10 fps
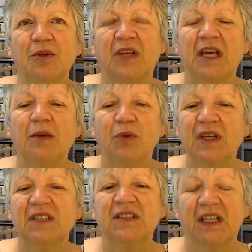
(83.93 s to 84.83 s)

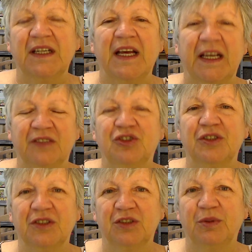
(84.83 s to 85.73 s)
gateways and
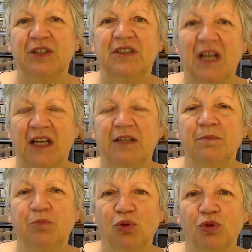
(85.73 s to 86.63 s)
entranceways are
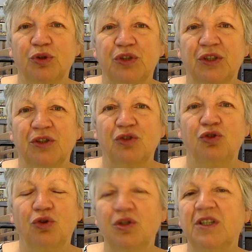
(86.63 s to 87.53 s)
important.
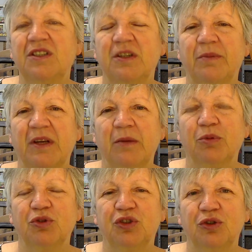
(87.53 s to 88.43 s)
You need to be
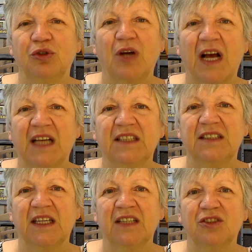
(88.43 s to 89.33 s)
able to
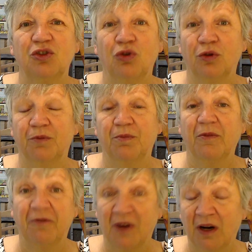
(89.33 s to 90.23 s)
access your
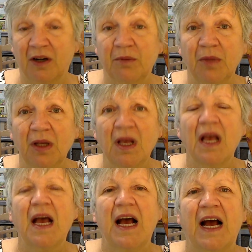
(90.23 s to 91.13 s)
farm
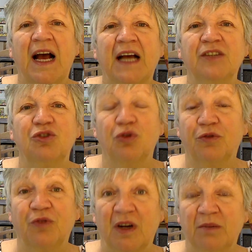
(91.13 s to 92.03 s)
and your
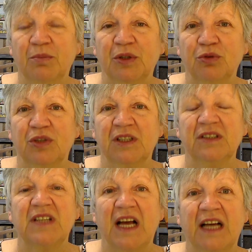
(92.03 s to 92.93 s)
farm
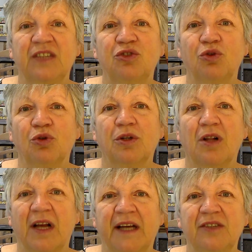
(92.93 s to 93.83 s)
buildings and your
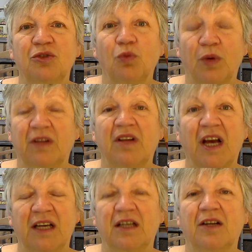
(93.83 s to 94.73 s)
land with
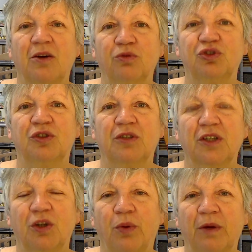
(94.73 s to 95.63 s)
agricultural
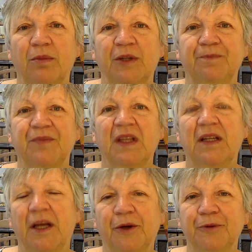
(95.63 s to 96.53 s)
equipment.
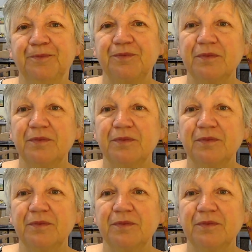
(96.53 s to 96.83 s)
Now,